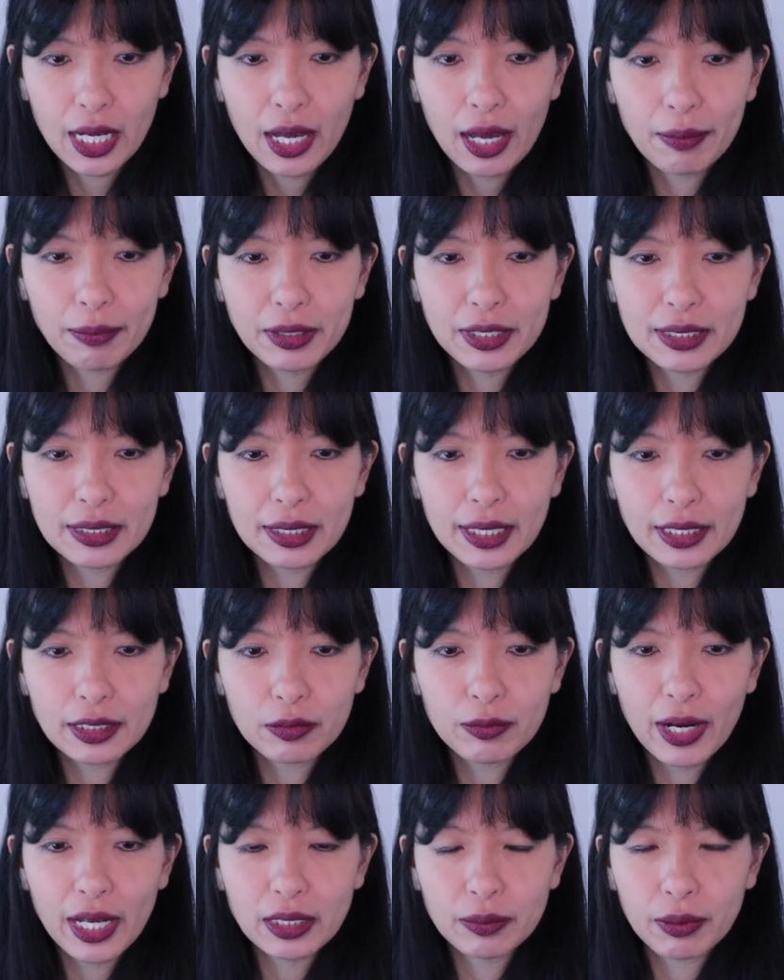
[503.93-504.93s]
I'm gonna select
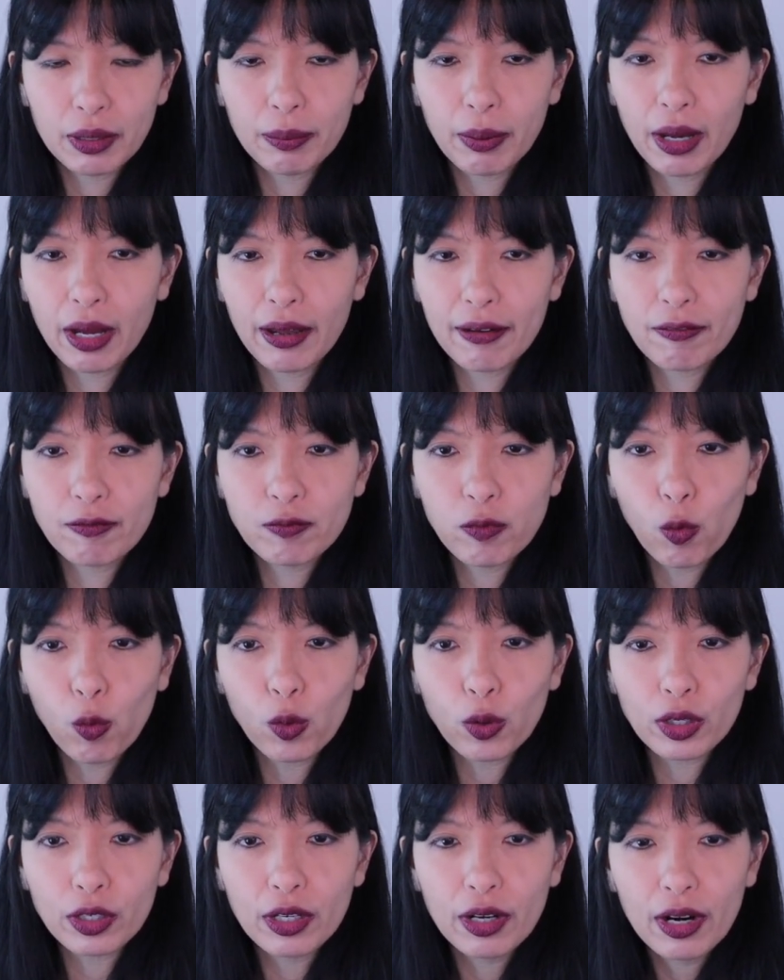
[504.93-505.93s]
Raspberry Pi
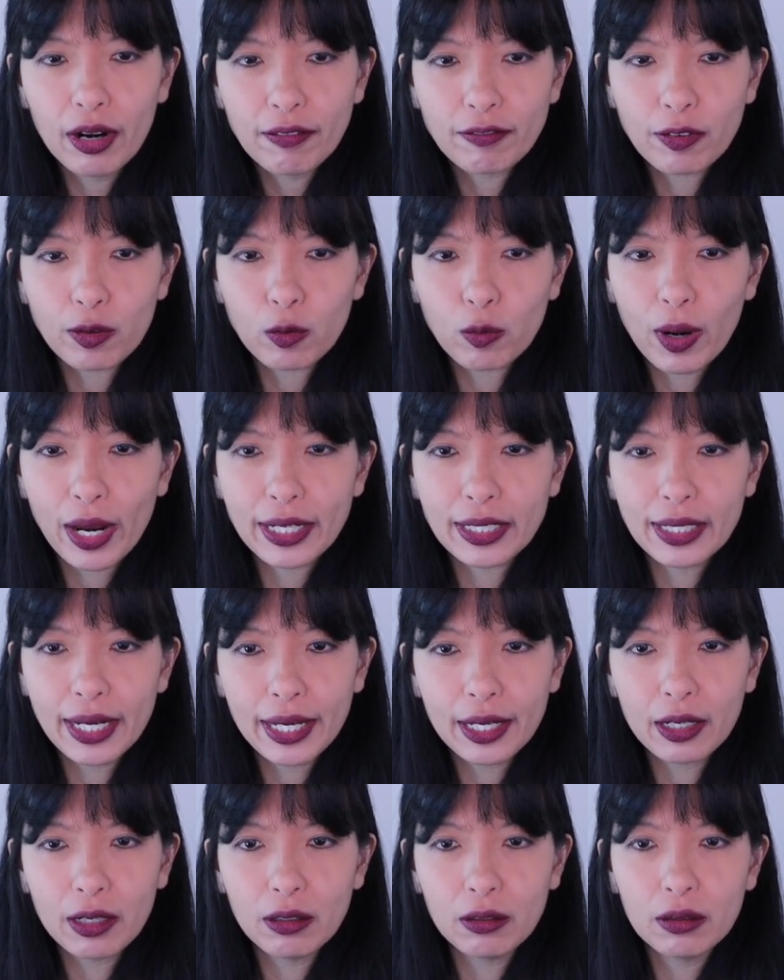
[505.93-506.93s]
four for right
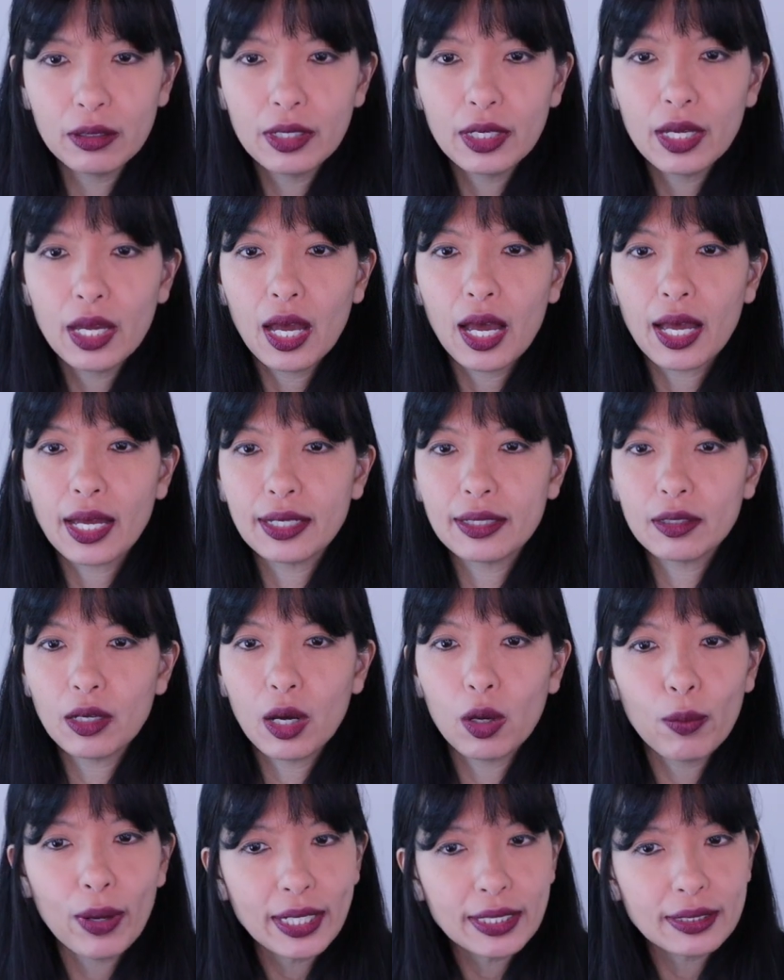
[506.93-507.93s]
now. Uh,
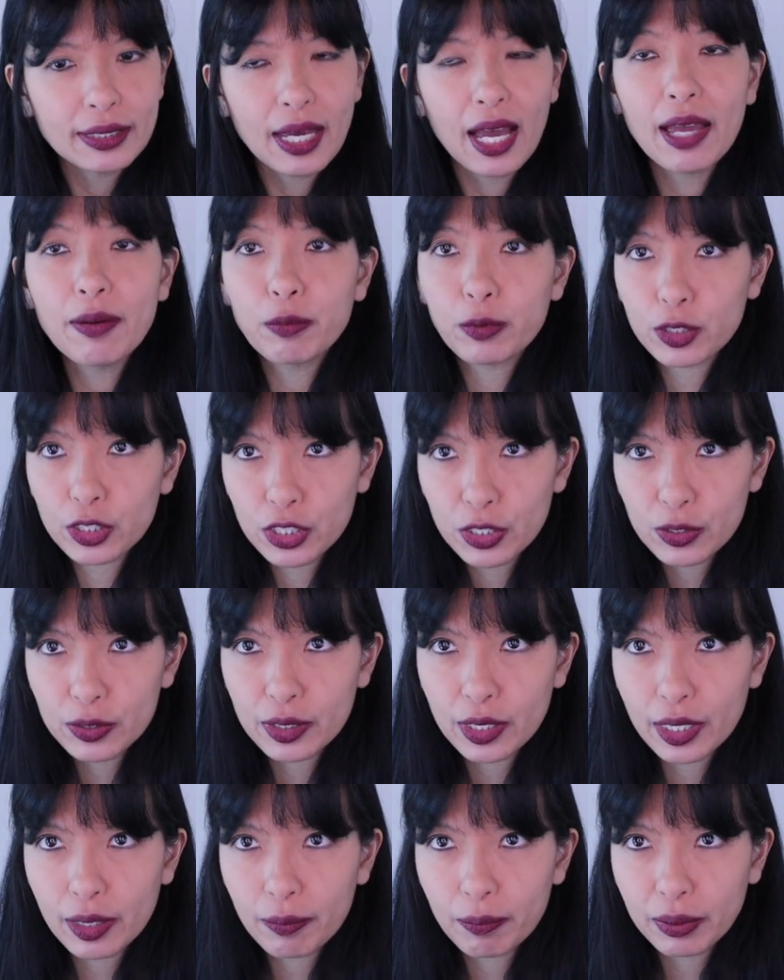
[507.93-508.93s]
O S type, we're
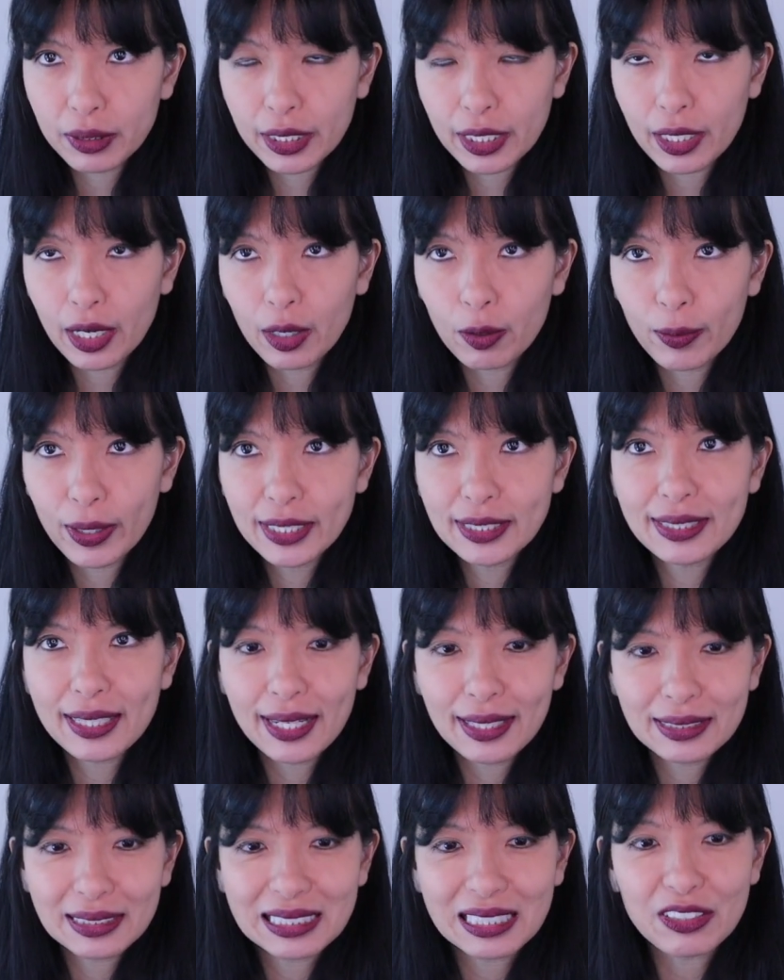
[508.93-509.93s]
choosing Balena O S,
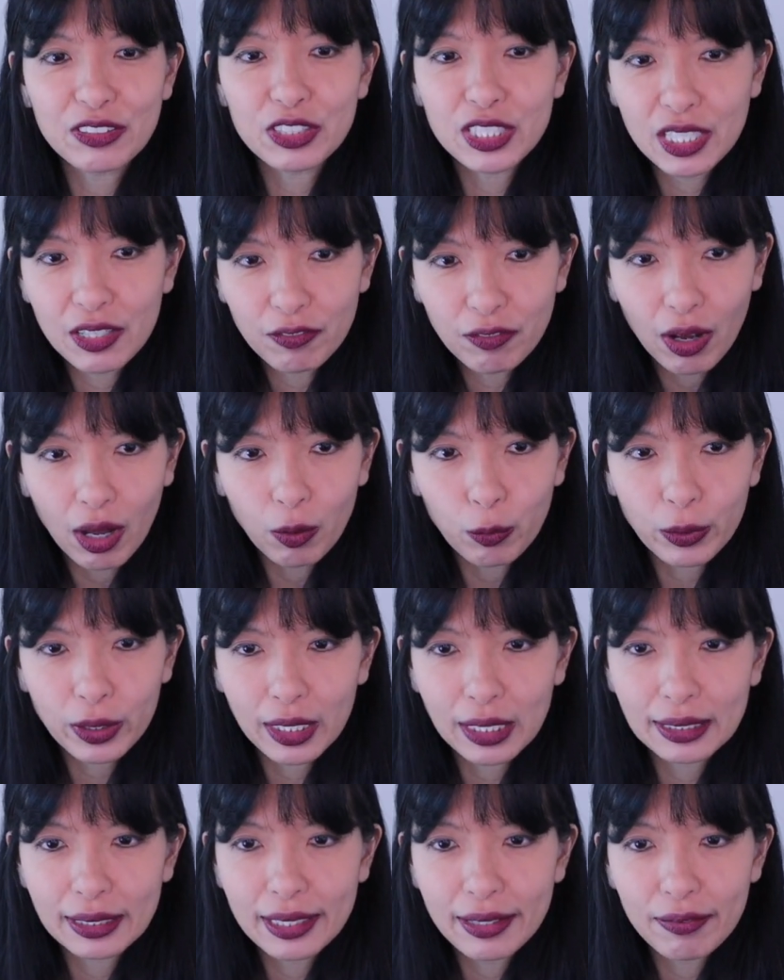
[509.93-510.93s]
that is the default. We're
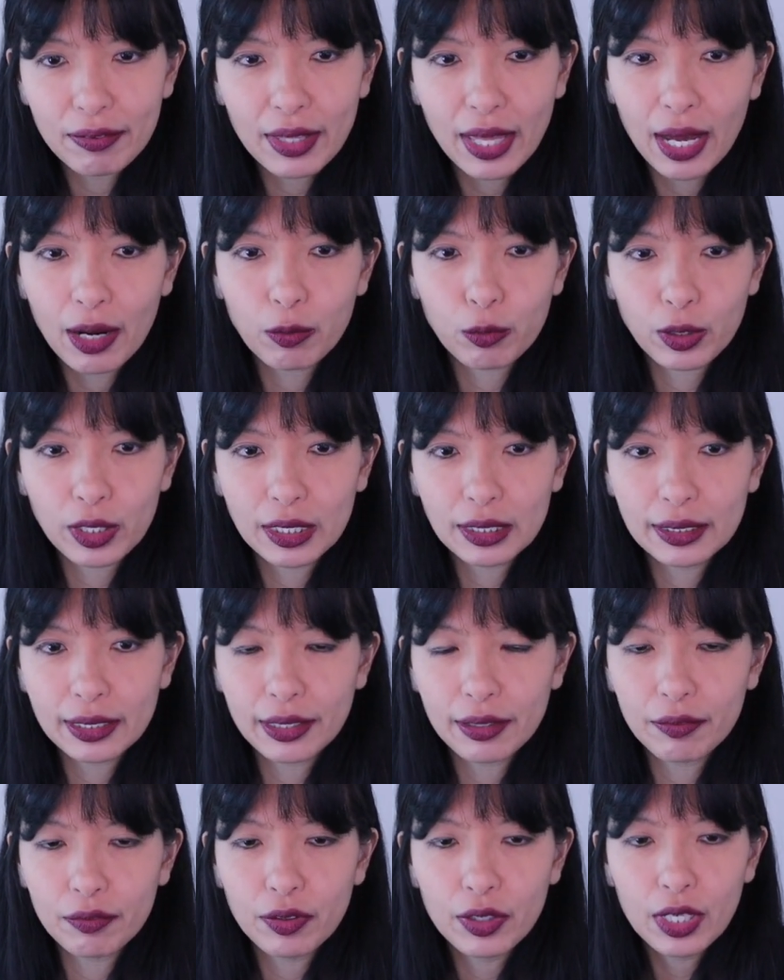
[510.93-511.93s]
gonna leave that, we're gonna
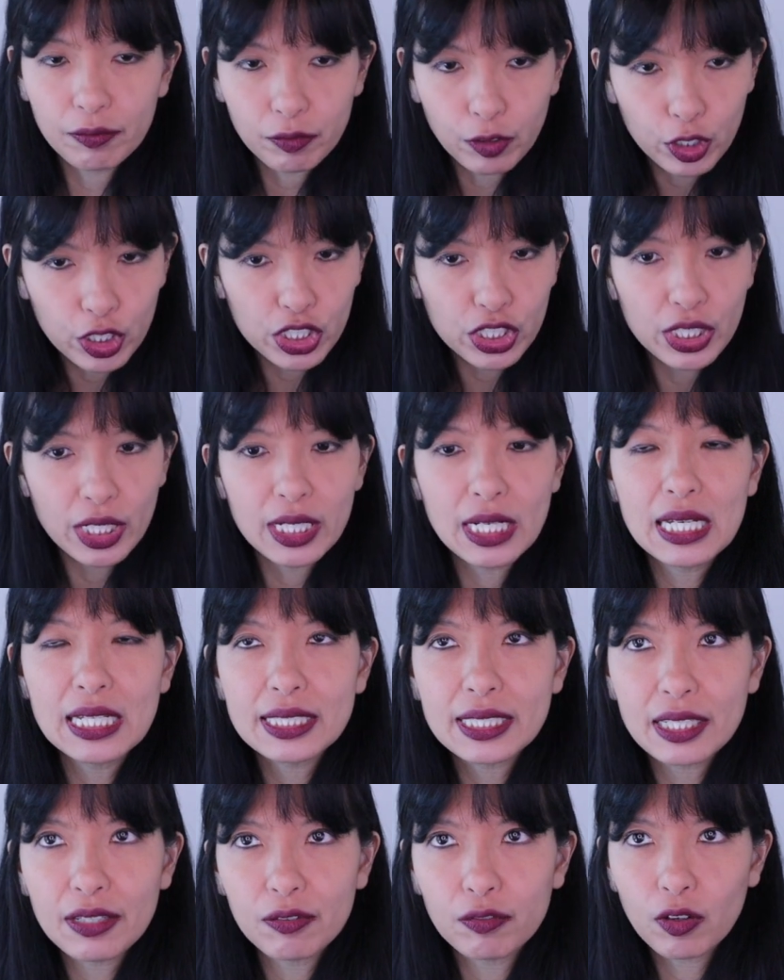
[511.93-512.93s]
leave version,
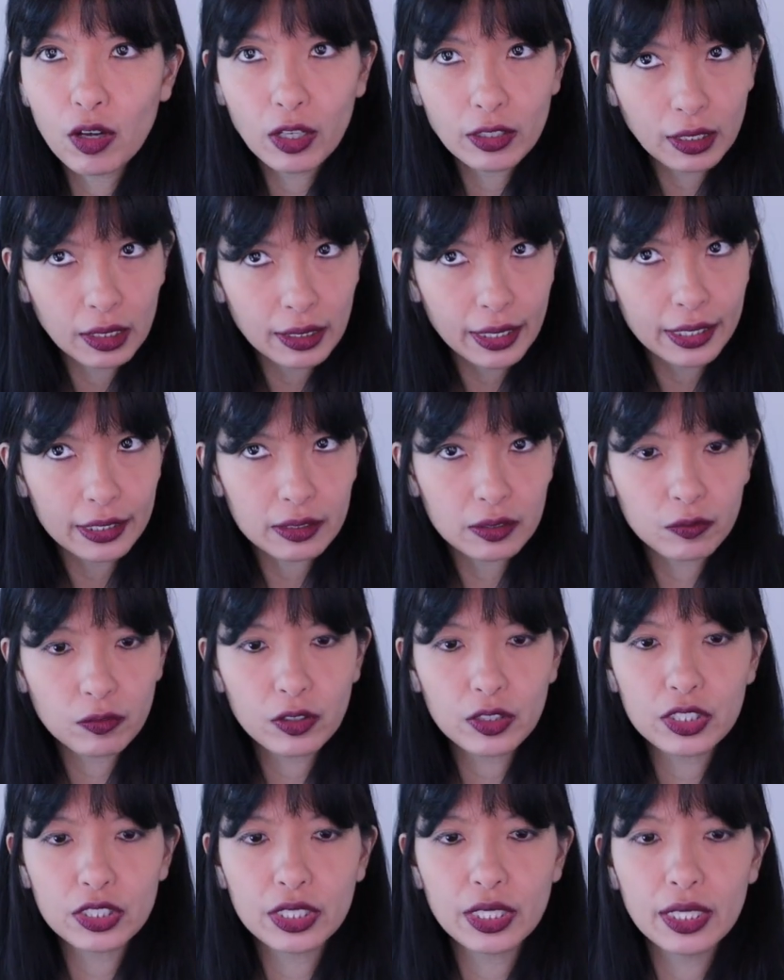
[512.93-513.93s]
default, the latest
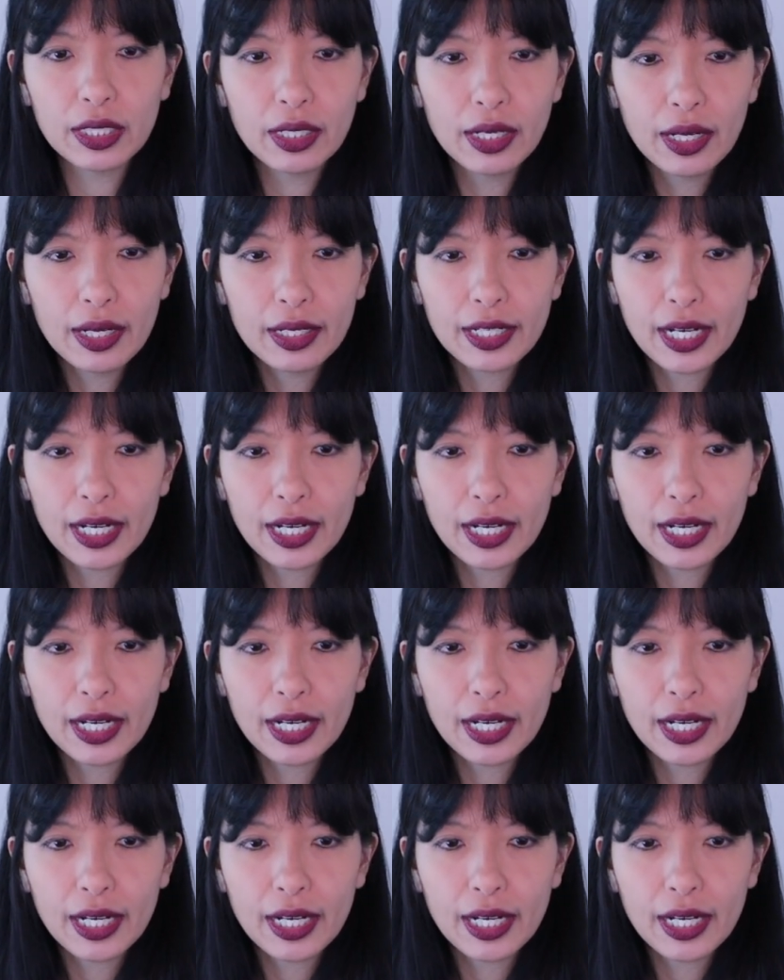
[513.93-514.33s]
version.